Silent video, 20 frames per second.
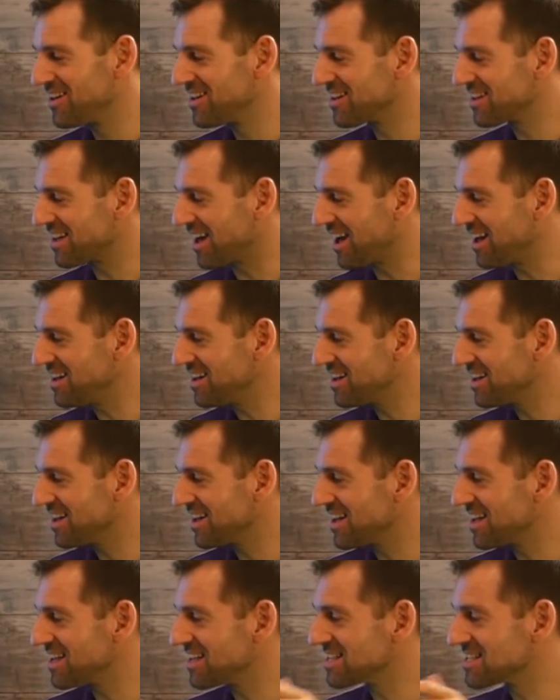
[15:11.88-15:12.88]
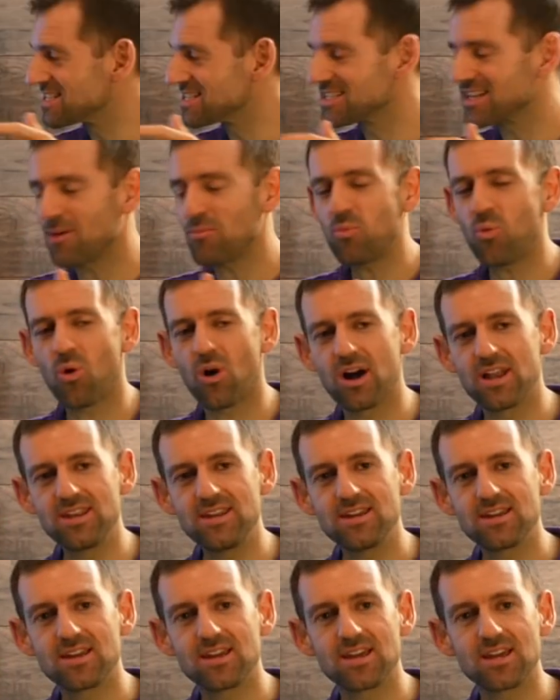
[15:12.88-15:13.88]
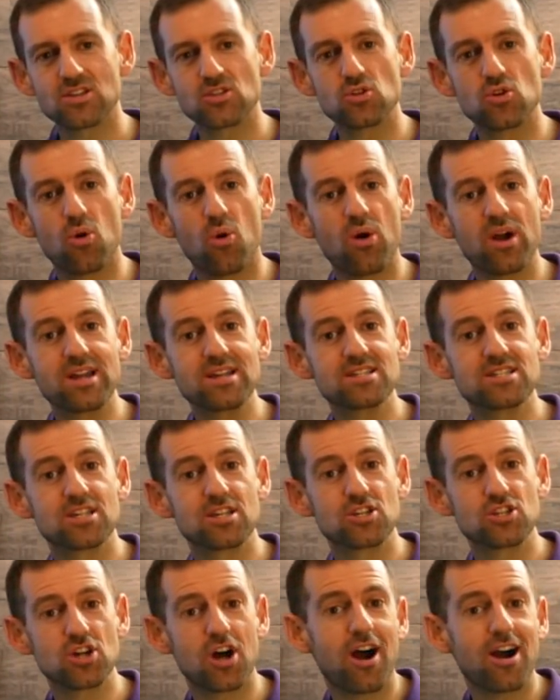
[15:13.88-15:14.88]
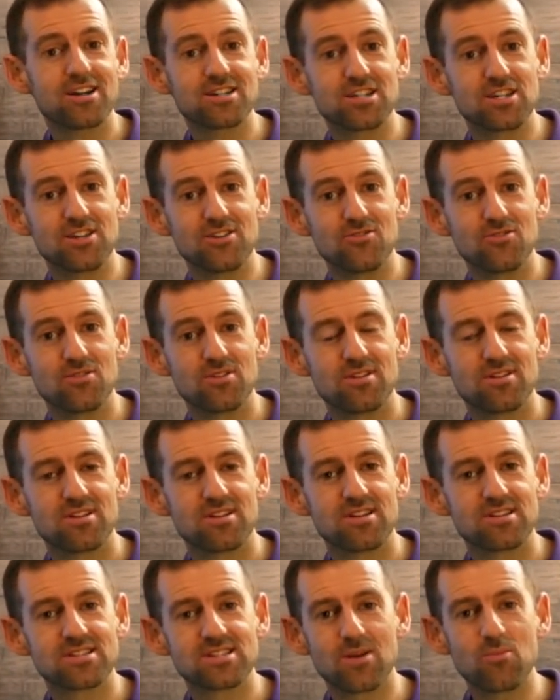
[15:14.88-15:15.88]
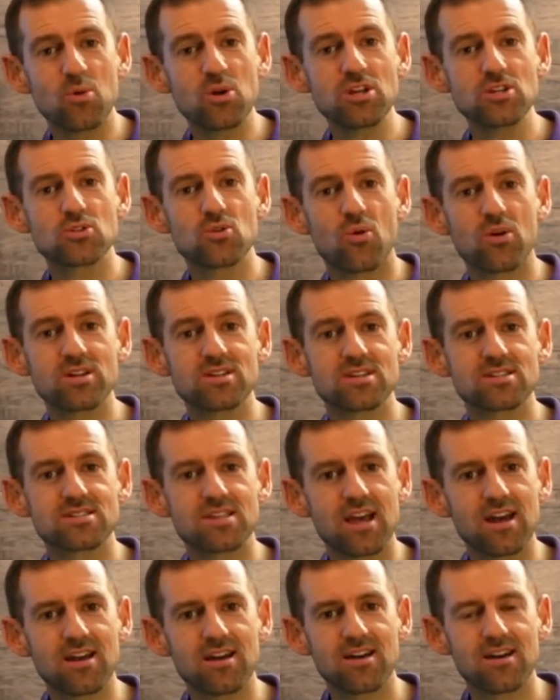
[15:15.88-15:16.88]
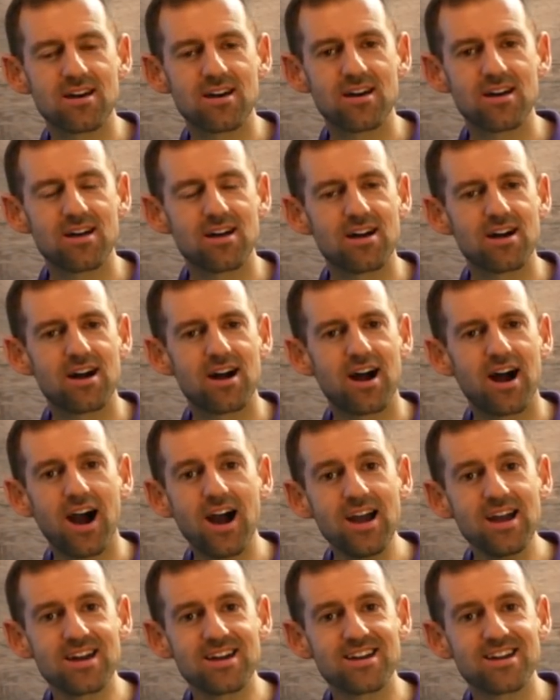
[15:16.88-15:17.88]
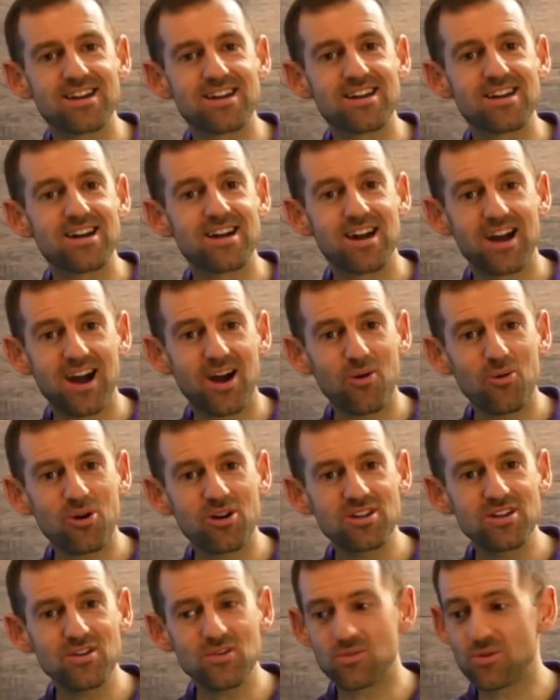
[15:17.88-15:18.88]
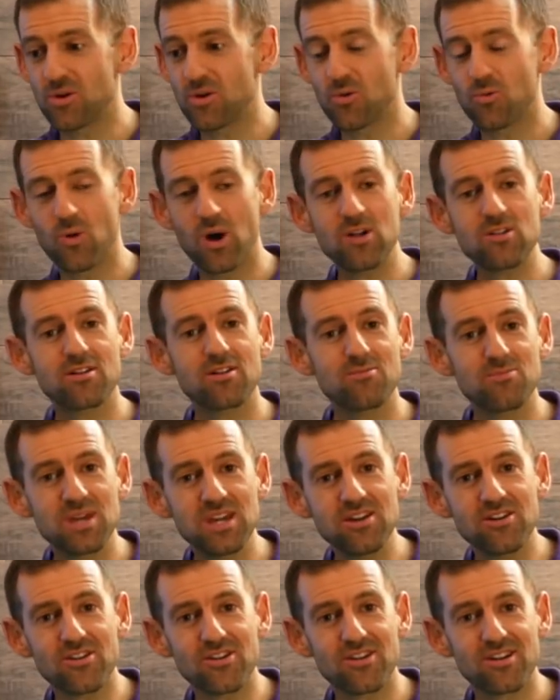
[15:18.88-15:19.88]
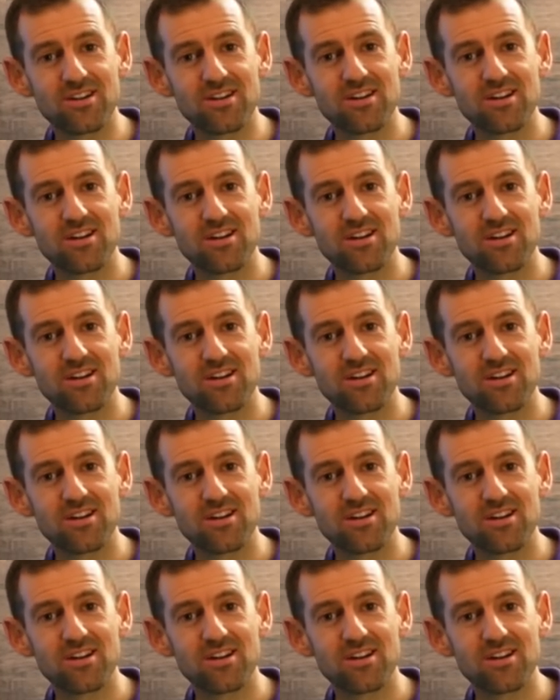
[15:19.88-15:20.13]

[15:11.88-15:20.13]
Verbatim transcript: Okay, someone is going to talk to you. Someone is going to say, "Hi, how are you? Welcome here."